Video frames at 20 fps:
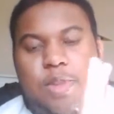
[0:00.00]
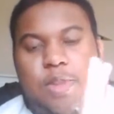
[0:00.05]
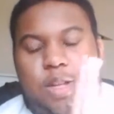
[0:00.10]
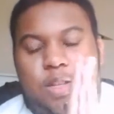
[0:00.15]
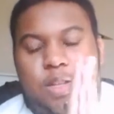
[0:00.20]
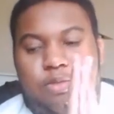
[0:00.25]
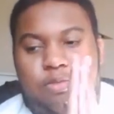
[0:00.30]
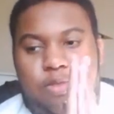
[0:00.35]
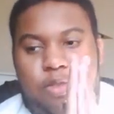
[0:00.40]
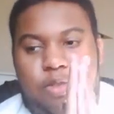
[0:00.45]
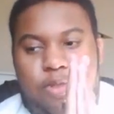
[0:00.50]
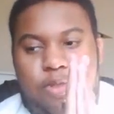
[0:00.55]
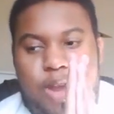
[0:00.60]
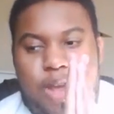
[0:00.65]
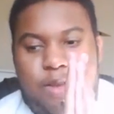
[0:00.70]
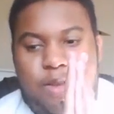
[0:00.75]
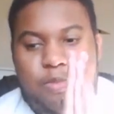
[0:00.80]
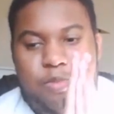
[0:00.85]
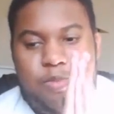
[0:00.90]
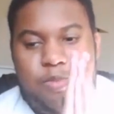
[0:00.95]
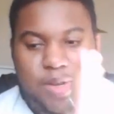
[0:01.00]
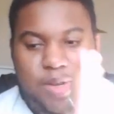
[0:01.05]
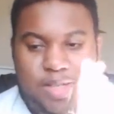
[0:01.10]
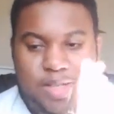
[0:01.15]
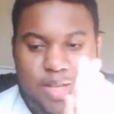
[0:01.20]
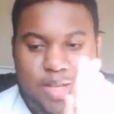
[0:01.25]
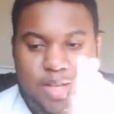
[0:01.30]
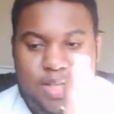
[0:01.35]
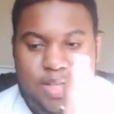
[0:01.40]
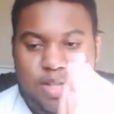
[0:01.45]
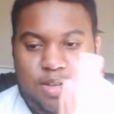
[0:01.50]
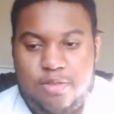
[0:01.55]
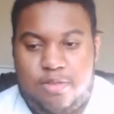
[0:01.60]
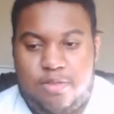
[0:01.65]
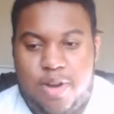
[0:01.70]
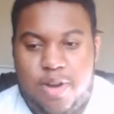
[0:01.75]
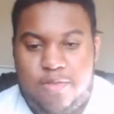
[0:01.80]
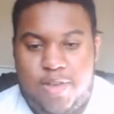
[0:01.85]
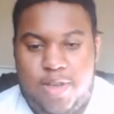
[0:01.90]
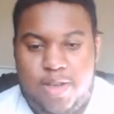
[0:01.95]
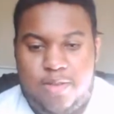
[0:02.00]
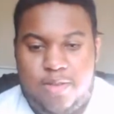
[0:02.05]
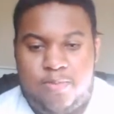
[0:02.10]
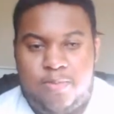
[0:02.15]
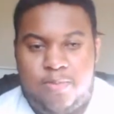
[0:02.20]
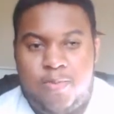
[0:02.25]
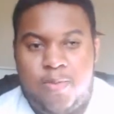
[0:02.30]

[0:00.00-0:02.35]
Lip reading: Lest we forget biscuits and gravy.